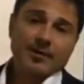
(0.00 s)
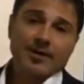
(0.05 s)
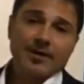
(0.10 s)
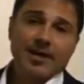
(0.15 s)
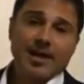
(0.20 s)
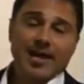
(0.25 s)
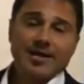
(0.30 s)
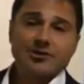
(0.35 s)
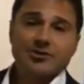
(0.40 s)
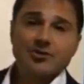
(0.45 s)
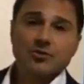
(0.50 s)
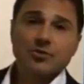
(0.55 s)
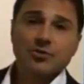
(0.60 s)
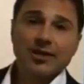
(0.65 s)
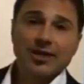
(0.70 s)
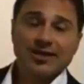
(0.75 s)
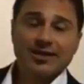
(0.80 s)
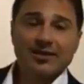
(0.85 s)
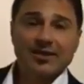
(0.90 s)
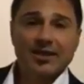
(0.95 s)

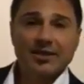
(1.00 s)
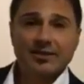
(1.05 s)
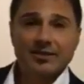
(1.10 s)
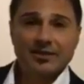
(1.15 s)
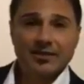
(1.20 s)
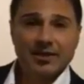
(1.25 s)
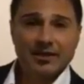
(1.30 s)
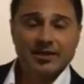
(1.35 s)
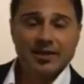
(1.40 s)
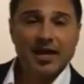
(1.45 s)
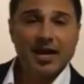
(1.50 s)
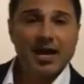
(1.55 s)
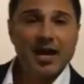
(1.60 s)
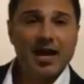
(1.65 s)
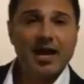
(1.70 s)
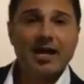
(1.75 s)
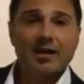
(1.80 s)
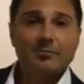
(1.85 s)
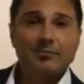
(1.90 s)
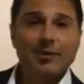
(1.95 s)
natural and
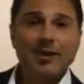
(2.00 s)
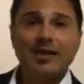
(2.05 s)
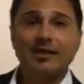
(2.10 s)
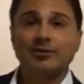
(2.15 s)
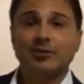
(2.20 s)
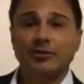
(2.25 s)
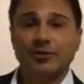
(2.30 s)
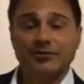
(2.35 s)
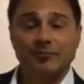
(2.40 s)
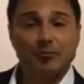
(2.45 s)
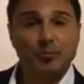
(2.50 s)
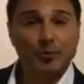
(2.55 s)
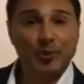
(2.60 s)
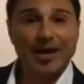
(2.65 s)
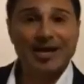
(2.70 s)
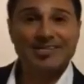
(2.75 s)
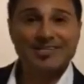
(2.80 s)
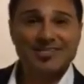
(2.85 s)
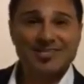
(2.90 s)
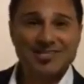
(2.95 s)
high payload of
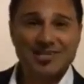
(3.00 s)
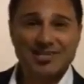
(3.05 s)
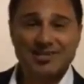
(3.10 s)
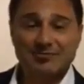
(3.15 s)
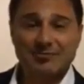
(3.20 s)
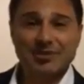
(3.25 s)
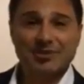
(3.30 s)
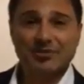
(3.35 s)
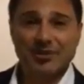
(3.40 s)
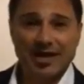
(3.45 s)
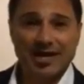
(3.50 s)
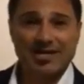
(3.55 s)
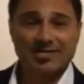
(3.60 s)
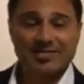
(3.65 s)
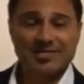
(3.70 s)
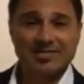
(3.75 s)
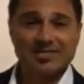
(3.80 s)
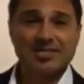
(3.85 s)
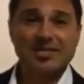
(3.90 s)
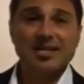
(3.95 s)
branched chain amino
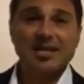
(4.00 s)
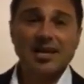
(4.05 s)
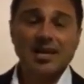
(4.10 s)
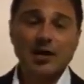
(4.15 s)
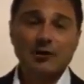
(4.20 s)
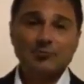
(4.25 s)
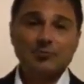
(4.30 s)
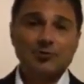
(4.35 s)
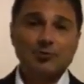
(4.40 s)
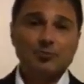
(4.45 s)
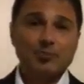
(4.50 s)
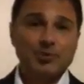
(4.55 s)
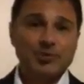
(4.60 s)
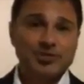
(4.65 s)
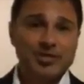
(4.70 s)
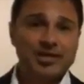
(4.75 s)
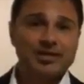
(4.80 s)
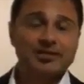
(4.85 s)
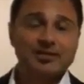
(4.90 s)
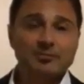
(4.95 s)
acids help to
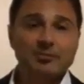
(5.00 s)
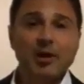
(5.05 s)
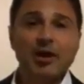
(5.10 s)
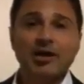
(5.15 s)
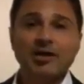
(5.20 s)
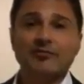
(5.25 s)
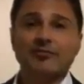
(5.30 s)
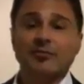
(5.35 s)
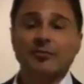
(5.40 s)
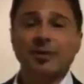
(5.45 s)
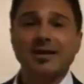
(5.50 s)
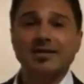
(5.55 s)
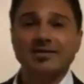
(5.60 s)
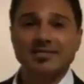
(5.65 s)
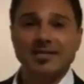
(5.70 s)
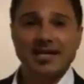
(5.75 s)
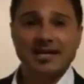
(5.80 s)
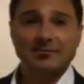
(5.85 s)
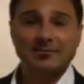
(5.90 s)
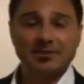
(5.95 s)
protect the body from
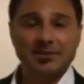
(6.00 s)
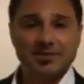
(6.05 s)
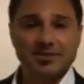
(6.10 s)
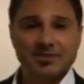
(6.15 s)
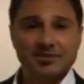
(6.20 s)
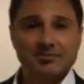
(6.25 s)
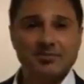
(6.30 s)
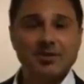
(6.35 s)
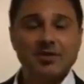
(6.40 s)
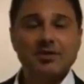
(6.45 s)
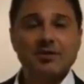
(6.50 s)
catabolism,